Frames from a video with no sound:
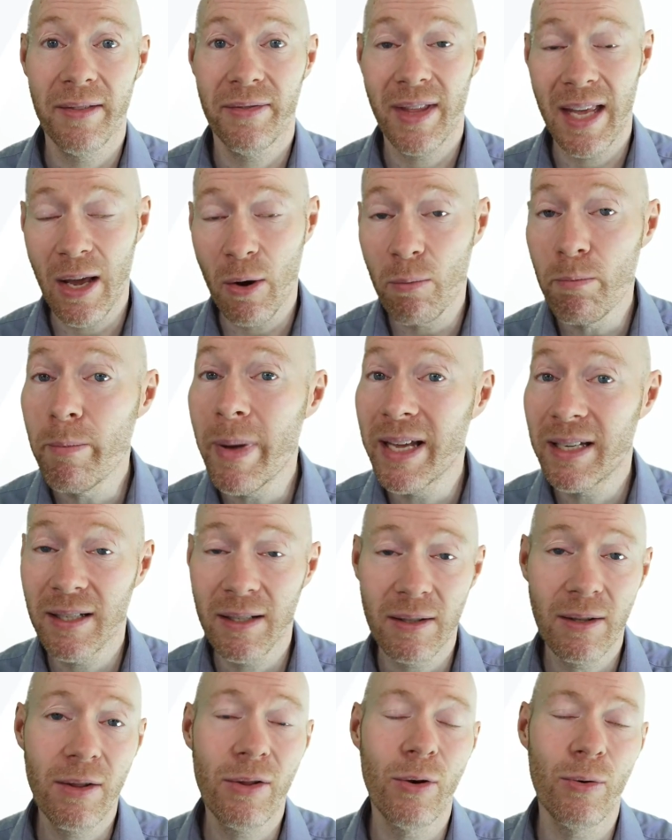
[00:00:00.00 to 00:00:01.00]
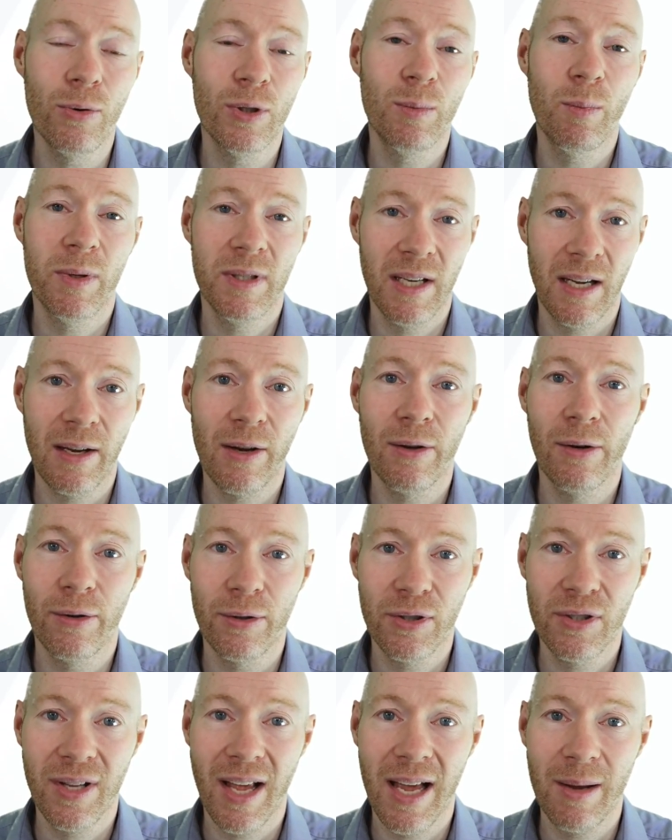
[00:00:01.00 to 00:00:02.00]
They omitted those particular
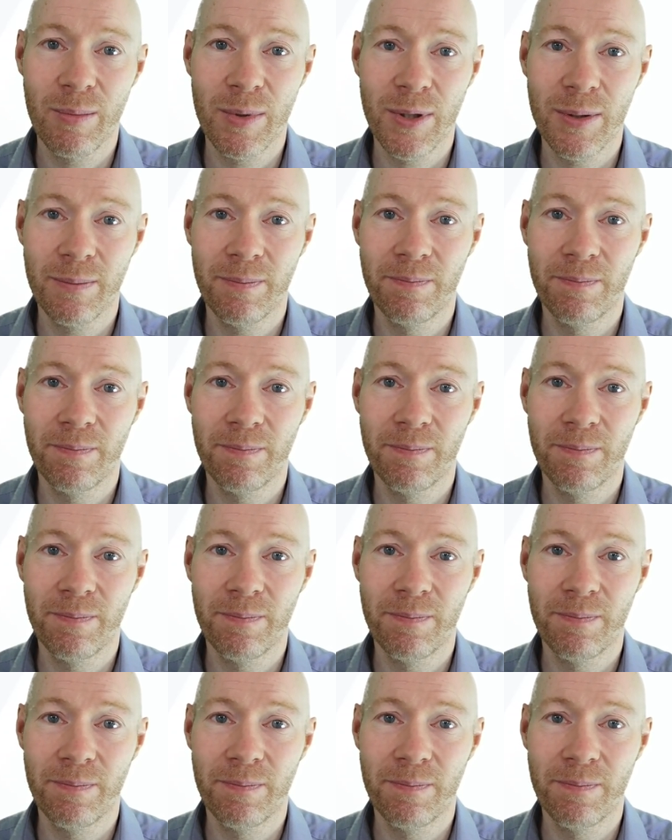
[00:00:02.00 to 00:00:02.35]
steps.